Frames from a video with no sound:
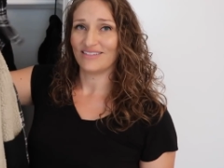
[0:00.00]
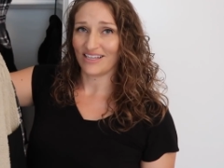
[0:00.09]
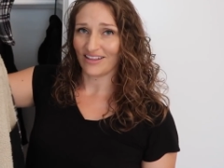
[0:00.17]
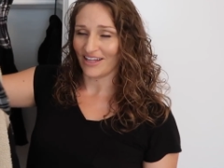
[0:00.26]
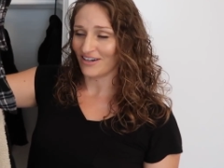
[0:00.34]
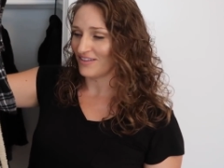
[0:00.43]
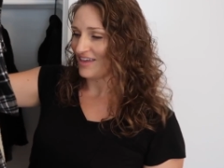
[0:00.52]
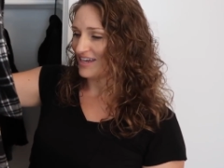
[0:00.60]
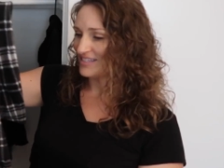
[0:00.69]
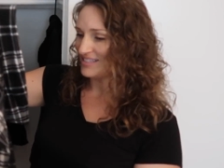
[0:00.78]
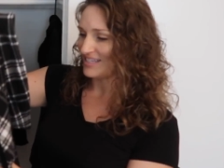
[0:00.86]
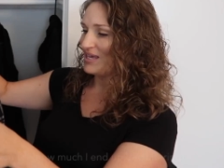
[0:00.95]
declutter
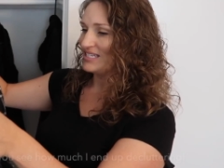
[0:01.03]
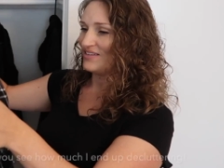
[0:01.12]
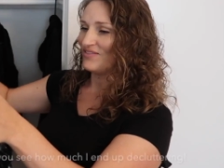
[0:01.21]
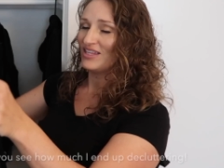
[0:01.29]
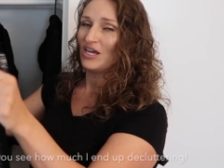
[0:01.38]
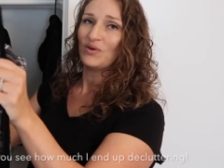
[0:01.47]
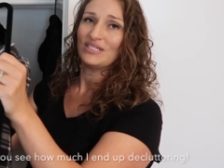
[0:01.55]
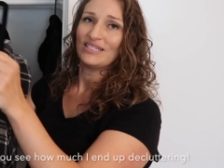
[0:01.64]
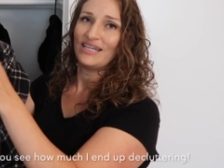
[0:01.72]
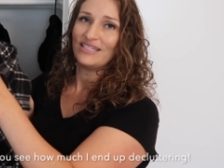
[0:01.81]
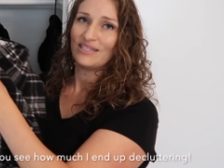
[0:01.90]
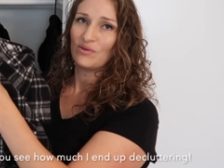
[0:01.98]
this because even though it's
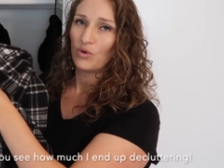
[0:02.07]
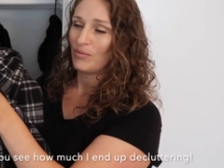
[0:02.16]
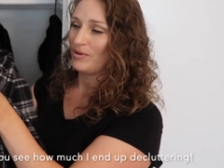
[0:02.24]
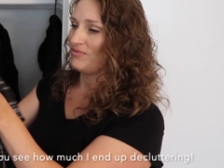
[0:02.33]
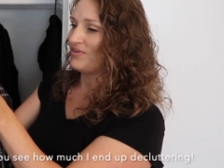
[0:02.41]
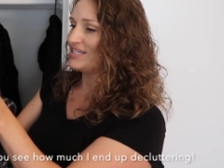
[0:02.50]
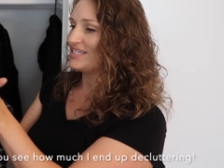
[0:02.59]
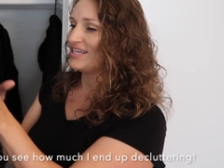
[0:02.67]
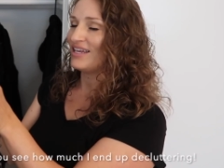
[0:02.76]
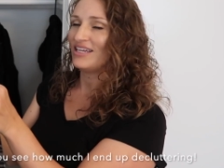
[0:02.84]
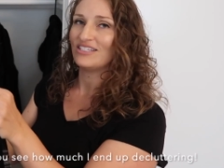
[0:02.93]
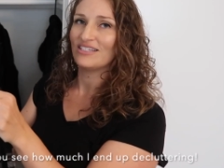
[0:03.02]
nice and warm and
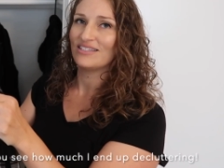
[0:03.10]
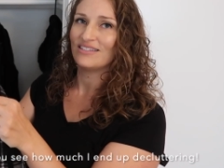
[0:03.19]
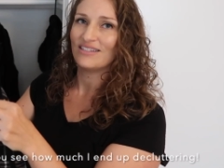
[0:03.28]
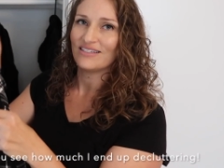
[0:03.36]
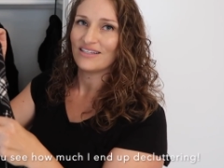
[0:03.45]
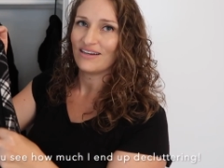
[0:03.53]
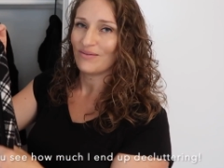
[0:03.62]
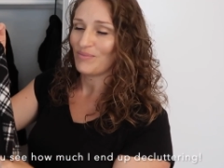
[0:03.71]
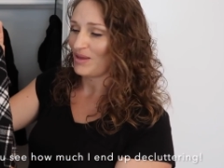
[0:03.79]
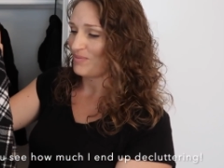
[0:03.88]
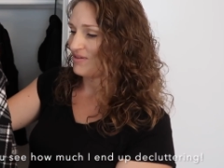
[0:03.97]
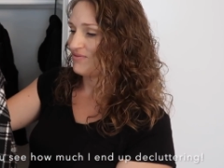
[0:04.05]
fuzzy, it just doesn't
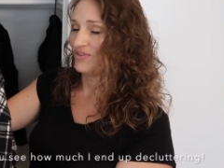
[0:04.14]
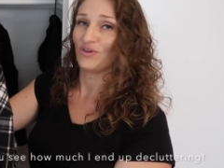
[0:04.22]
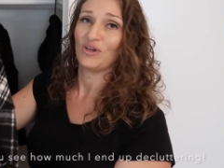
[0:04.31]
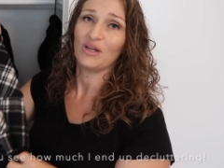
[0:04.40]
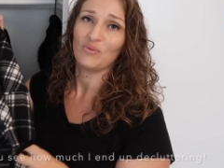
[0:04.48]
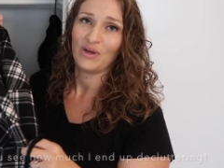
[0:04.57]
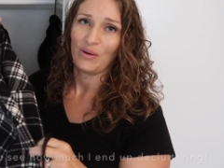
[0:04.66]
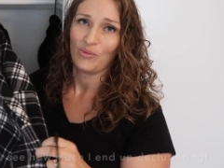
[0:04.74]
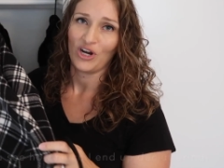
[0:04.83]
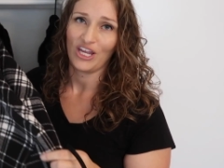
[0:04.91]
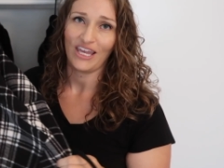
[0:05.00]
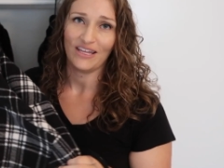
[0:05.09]
make me feel good when I'm wearing